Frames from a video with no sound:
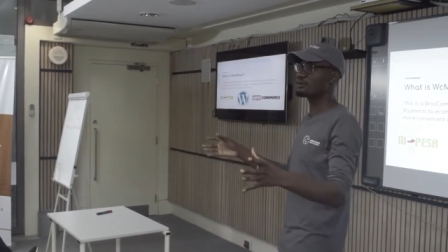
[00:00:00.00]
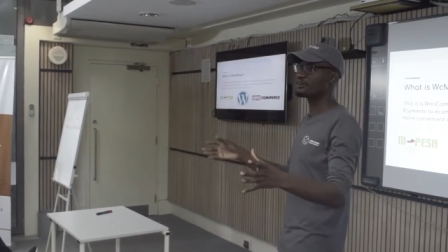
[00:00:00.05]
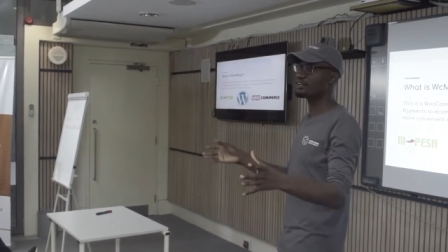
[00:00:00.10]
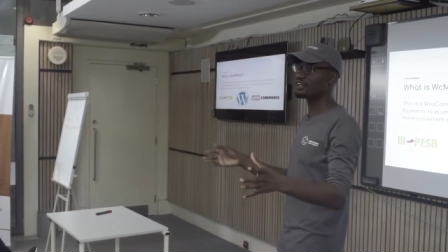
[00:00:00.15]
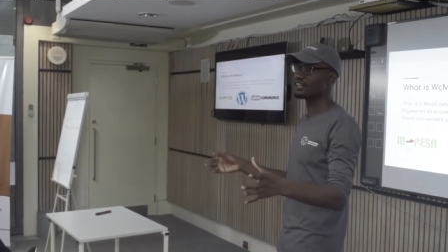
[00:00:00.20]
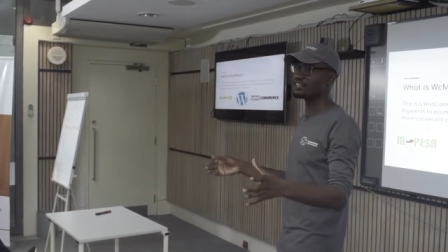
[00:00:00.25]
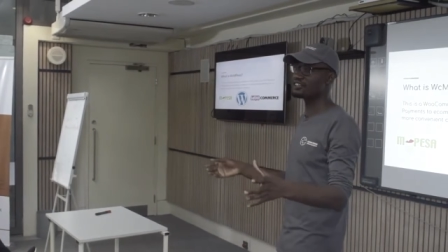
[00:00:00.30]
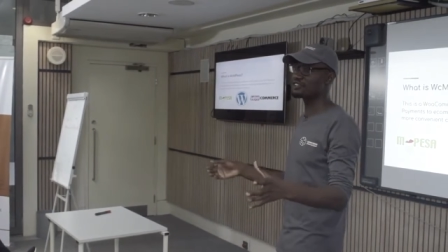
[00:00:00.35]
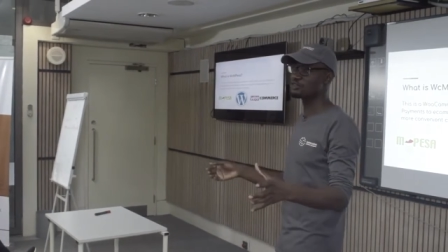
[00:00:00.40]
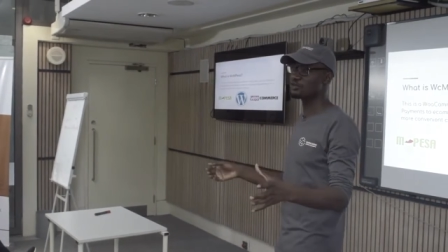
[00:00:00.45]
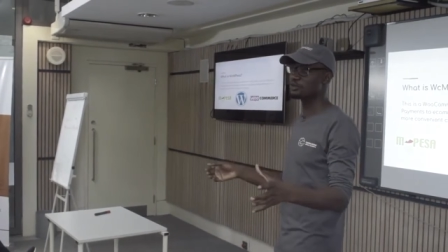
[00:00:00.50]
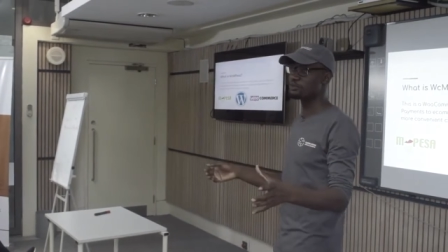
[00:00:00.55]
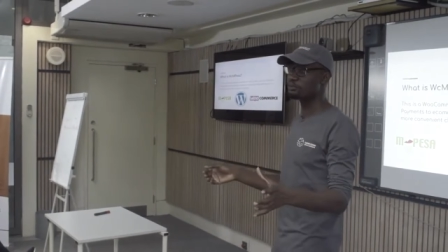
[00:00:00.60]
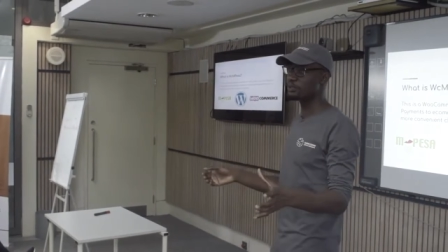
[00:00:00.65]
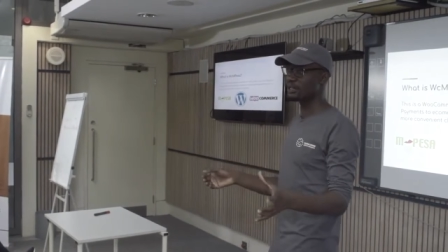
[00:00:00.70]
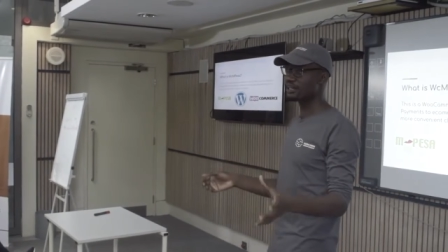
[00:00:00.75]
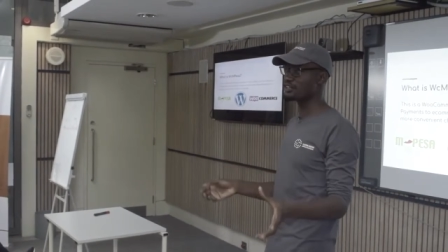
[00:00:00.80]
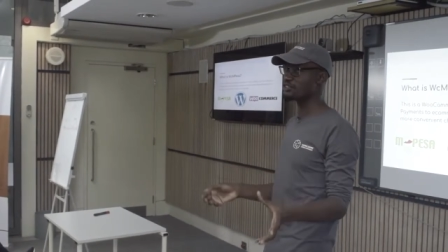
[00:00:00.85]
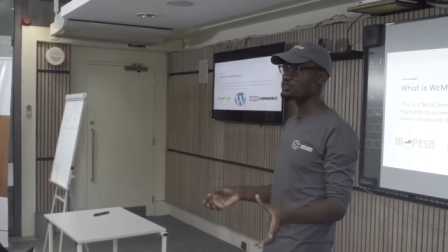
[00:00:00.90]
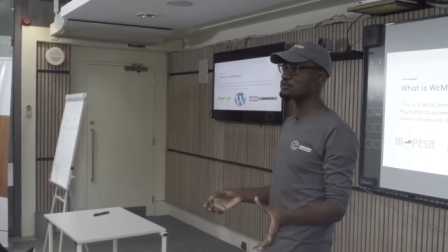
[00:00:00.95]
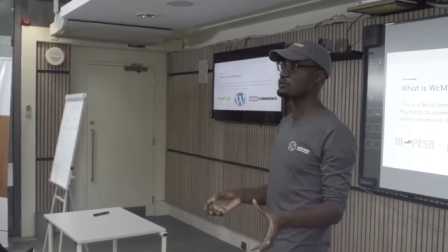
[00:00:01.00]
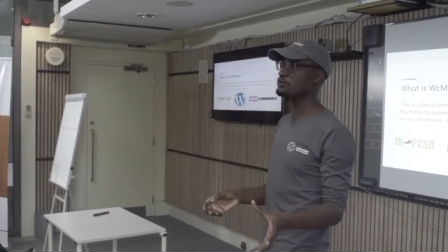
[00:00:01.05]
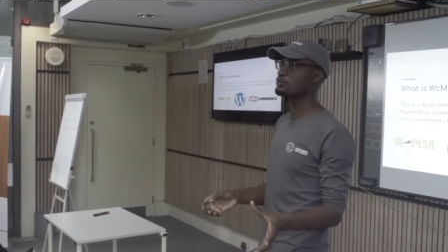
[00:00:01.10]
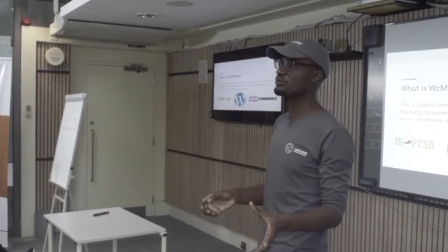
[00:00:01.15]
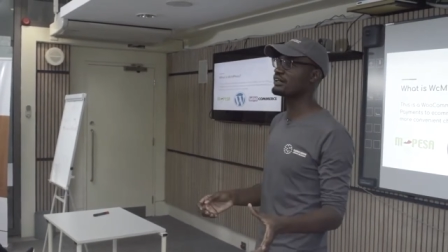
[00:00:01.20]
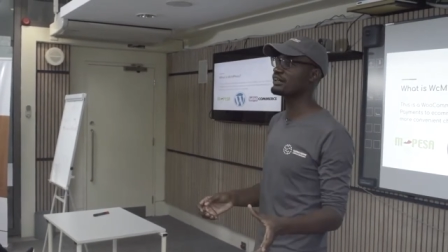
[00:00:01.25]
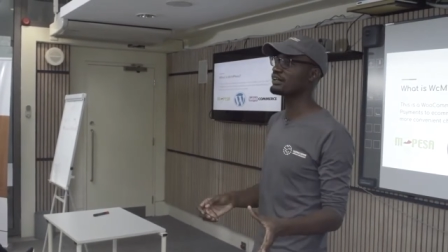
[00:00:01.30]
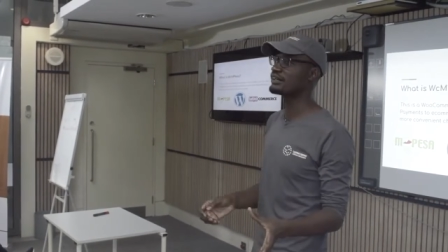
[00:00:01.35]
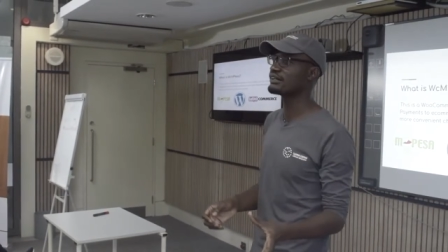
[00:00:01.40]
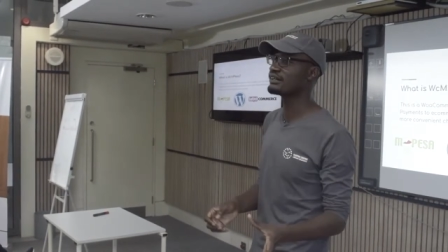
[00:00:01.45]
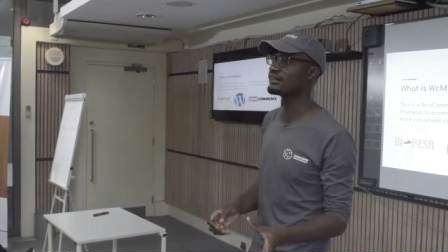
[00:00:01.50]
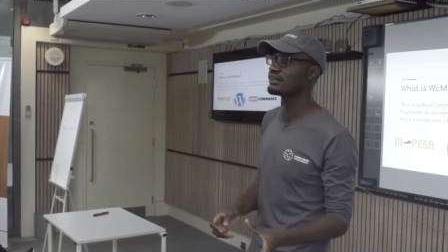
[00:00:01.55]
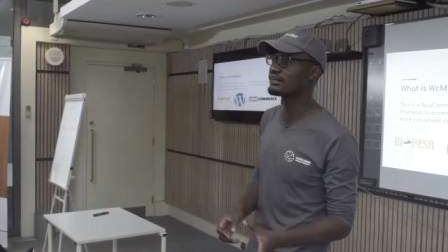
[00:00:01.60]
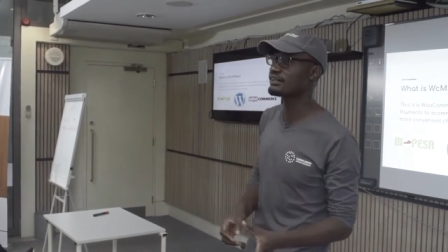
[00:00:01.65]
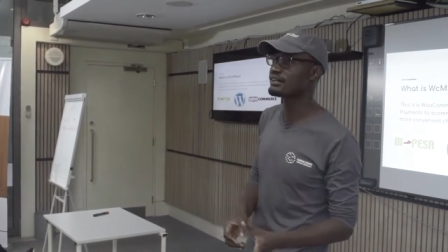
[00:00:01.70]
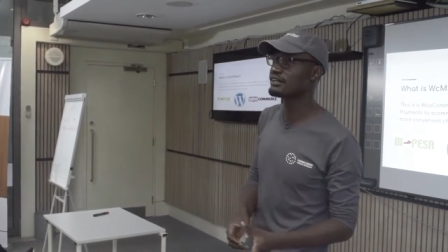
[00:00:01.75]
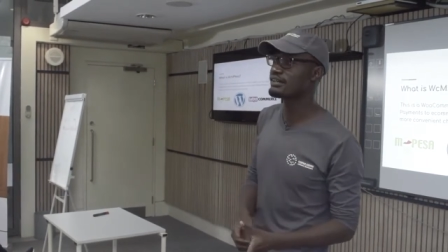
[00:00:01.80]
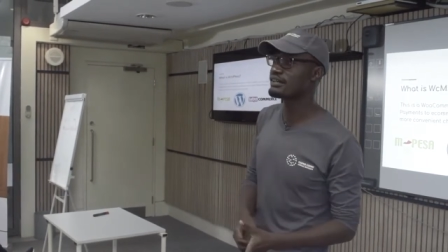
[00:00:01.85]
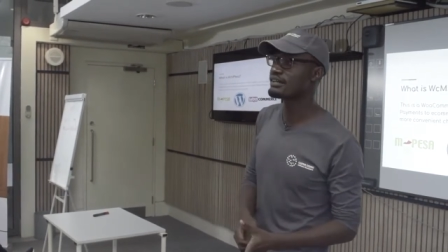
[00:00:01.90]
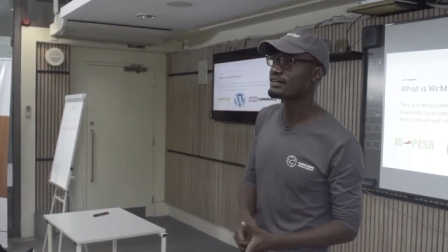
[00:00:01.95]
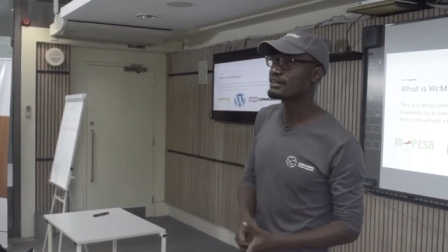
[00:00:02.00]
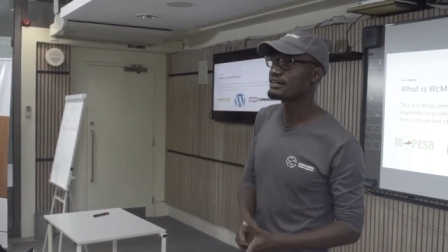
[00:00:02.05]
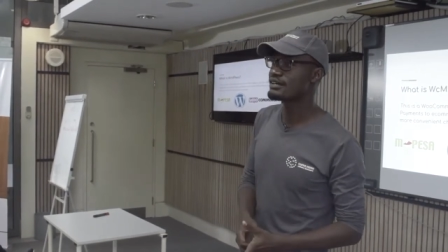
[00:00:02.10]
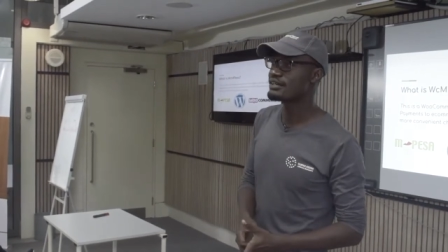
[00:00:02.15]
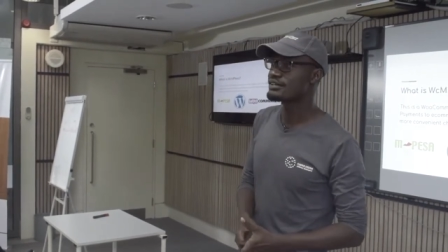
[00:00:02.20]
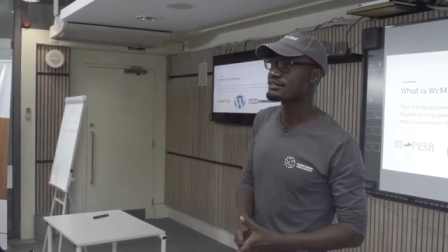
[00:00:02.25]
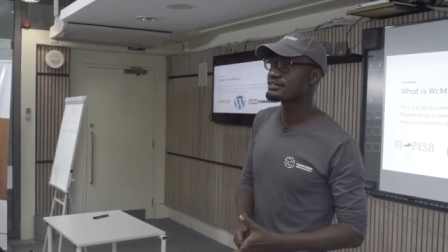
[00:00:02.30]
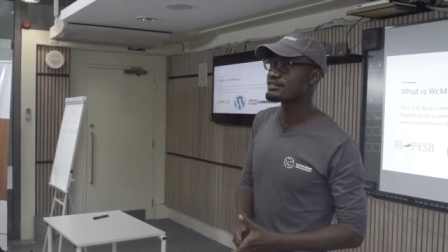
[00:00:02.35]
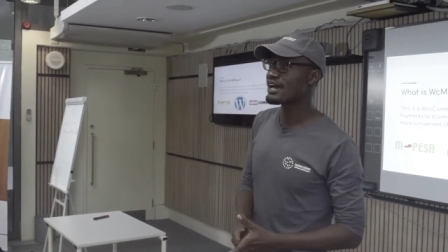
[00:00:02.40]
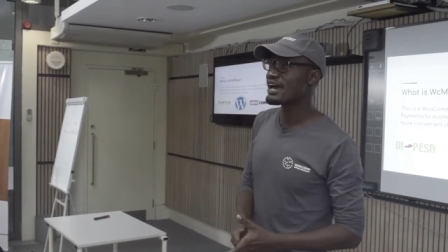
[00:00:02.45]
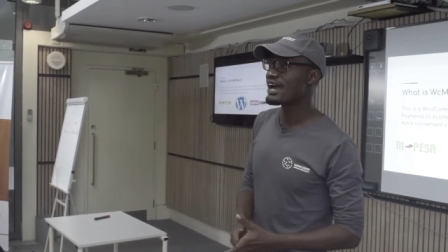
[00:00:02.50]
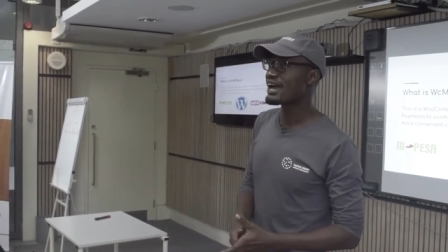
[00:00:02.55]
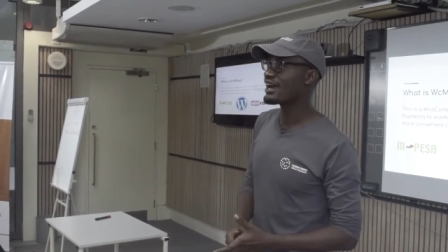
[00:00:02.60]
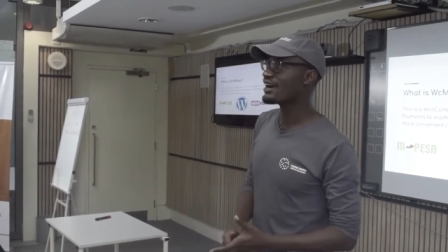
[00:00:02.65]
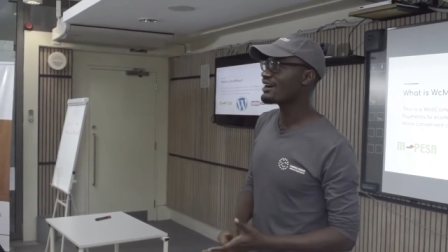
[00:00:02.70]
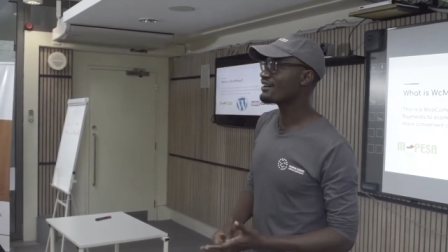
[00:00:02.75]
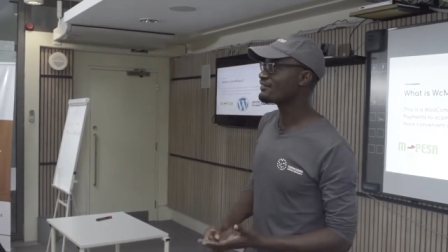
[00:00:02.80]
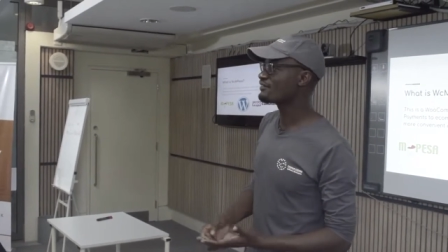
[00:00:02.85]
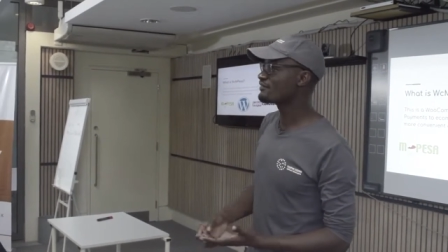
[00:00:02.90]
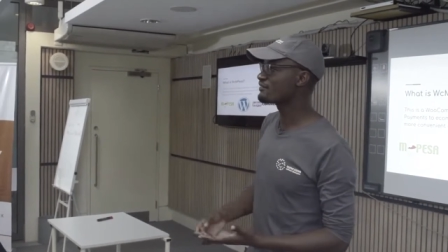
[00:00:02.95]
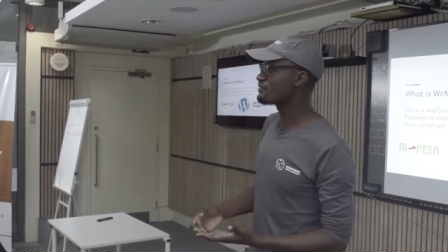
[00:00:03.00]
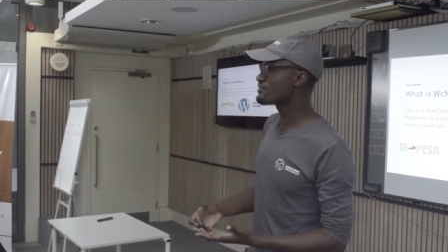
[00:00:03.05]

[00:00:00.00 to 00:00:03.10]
online shop like Jumia. I have